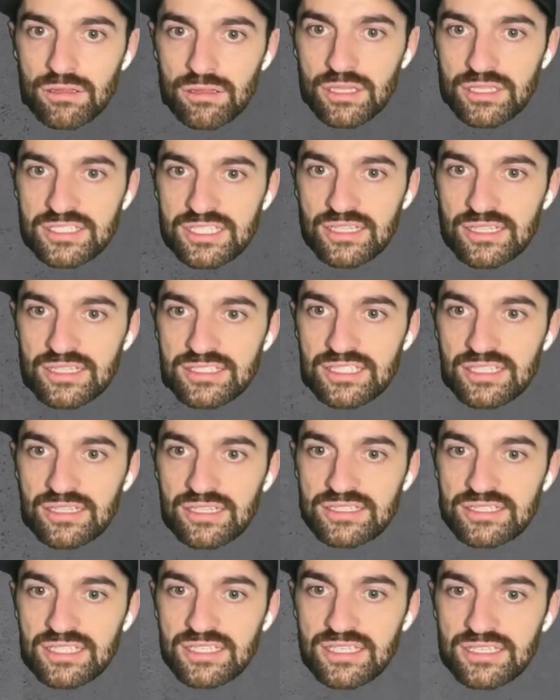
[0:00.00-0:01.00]
Let's see, let's see,
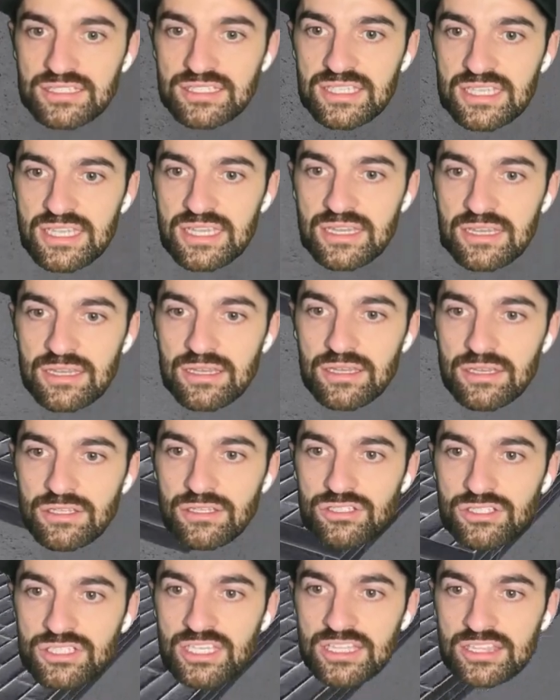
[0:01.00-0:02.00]
let's see, let's see.
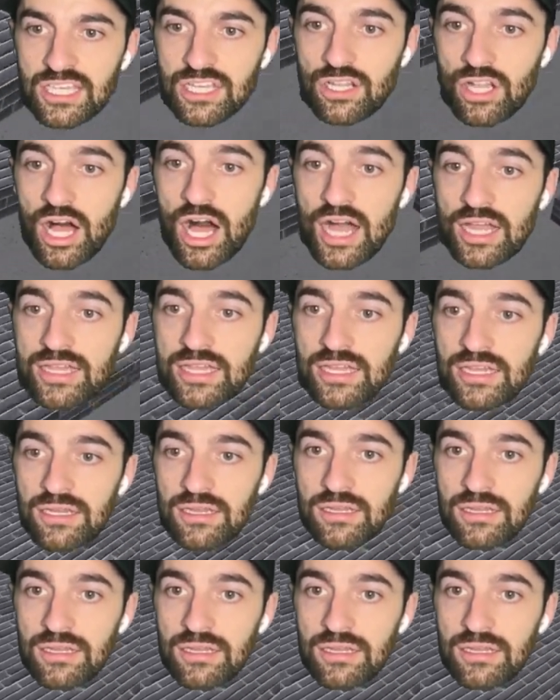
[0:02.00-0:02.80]
Get the clock.